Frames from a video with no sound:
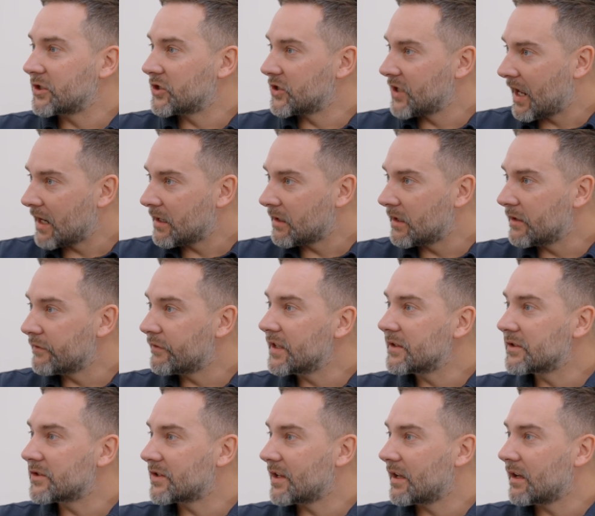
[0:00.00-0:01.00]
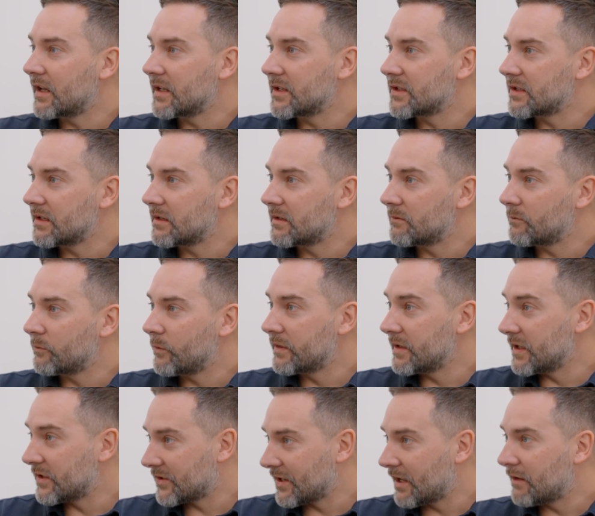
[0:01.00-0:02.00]
channel of insights. And with
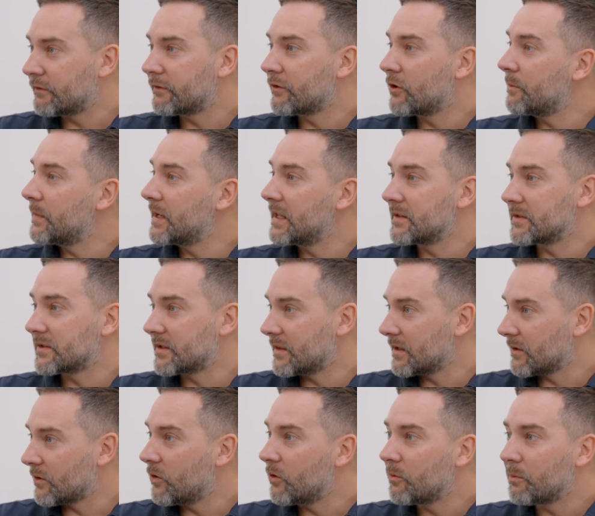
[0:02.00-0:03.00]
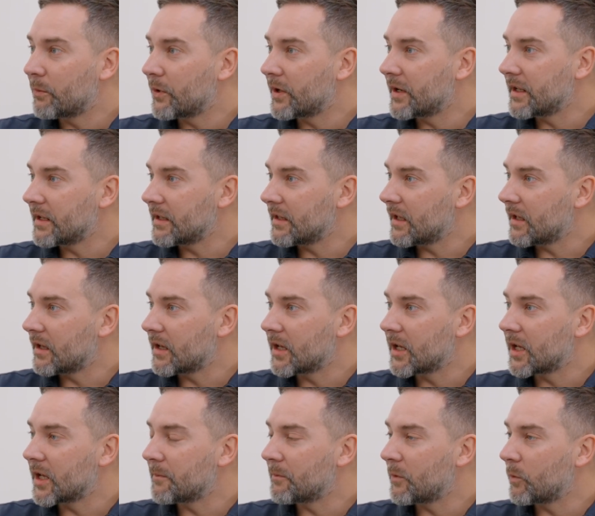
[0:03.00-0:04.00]
yourself coming into the company,
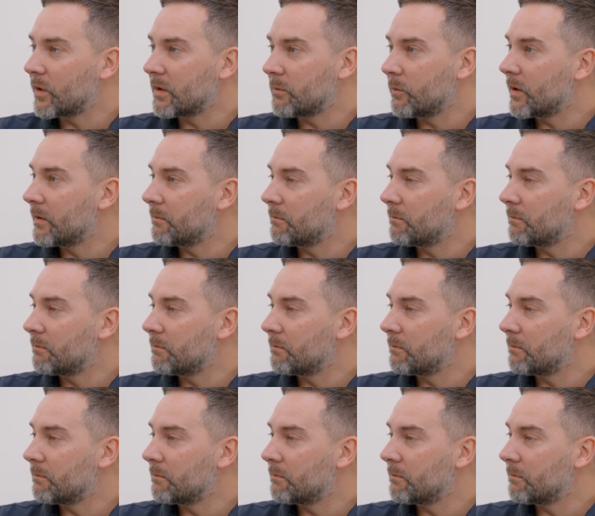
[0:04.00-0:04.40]
we're